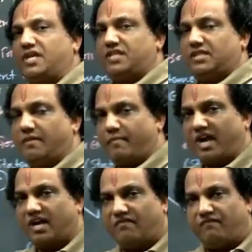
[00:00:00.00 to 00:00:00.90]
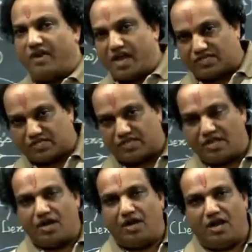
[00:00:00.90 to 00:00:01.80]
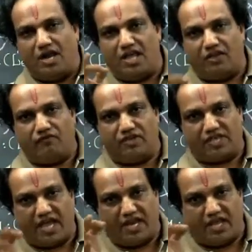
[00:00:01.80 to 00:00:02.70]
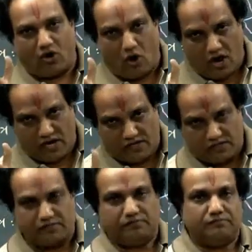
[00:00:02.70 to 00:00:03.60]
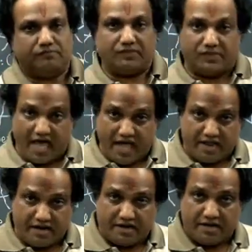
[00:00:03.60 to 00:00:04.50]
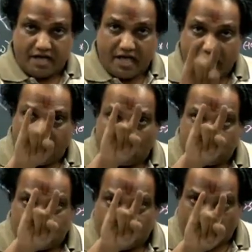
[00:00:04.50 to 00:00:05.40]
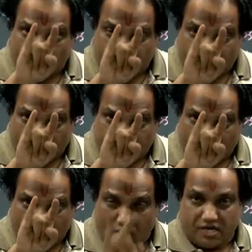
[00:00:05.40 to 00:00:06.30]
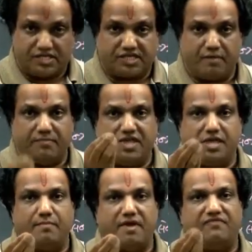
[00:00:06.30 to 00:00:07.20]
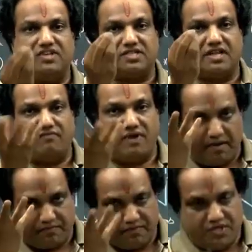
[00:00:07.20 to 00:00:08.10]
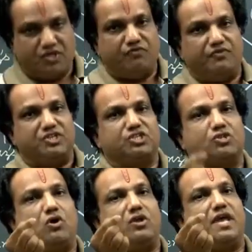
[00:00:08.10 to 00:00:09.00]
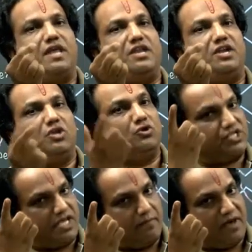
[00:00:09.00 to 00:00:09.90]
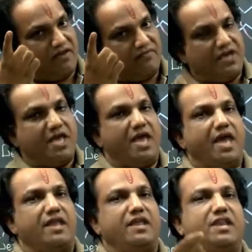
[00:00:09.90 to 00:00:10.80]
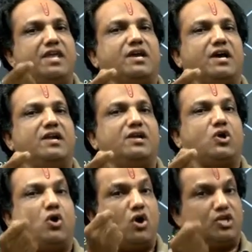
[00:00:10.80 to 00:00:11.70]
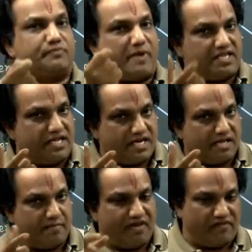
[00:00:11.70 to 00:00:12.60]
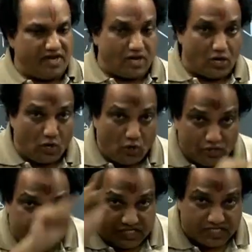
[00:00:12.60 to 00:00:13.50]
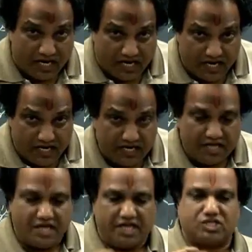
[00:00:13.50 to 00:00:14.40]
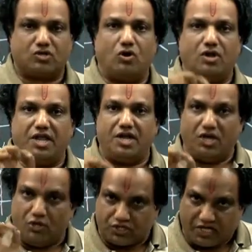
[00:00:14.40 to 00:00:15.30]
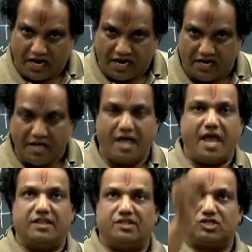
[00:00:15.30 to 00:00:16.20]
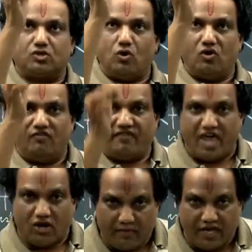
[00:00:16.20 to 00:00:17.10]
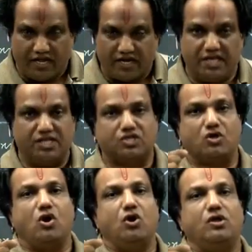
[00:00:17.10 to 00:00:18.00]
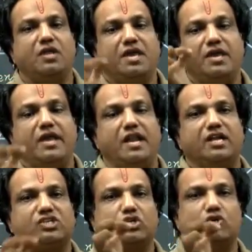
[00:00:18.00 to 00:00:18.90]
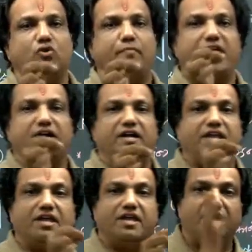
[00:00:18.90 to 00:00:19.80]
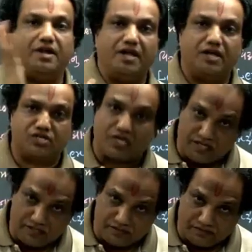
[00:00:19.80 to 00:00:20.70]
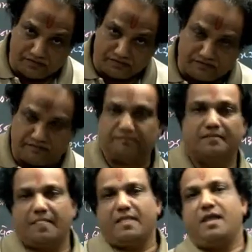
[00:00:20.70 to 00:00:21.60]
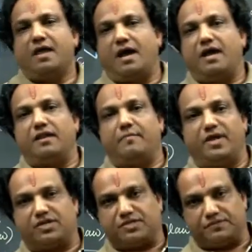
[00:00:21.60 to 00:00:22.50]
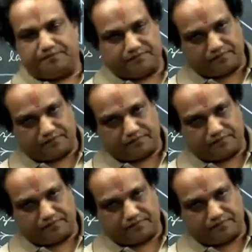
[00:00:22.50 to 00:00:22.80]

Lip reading: in the magnetic flux linked with any coil, then across the two ends of that coil some EMF is developed, which is called an induced EMF, and any current caused by that EMF in a closed circuit is called induced current, and this whole phenomenon is called electromagnetic induction. I repeat,